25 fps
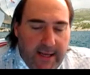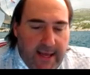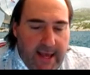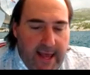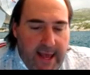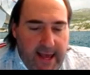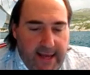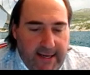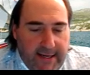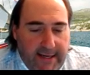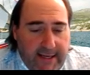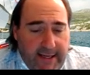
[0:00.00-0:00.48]

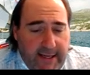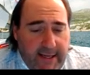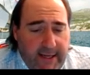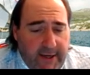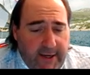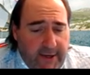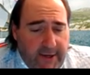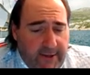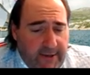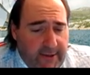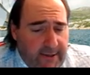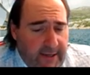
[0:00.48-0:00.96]
And
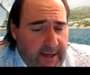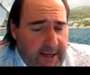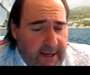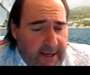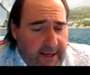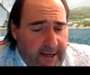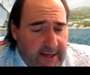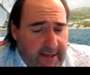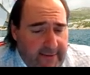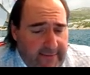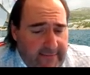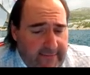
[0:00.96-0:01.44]
here,
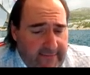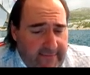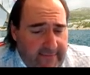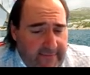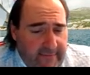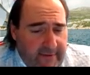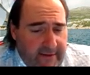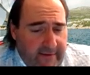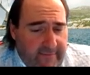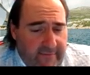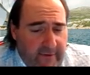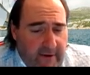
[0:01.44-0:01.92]

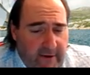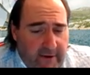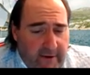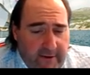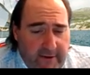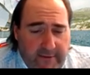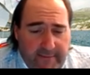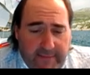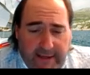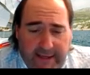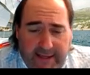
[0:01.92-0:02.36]
the volume,